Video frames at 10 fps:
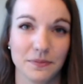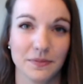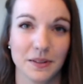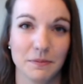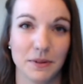
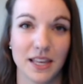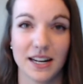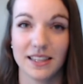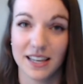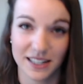But then at
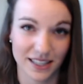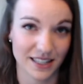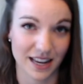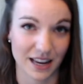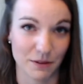the end of the
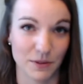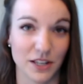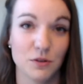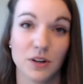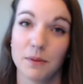day, when they
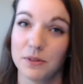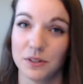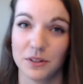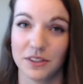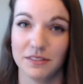do come and
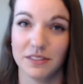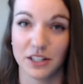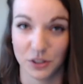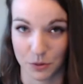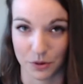do their
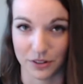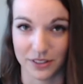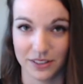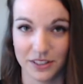chores,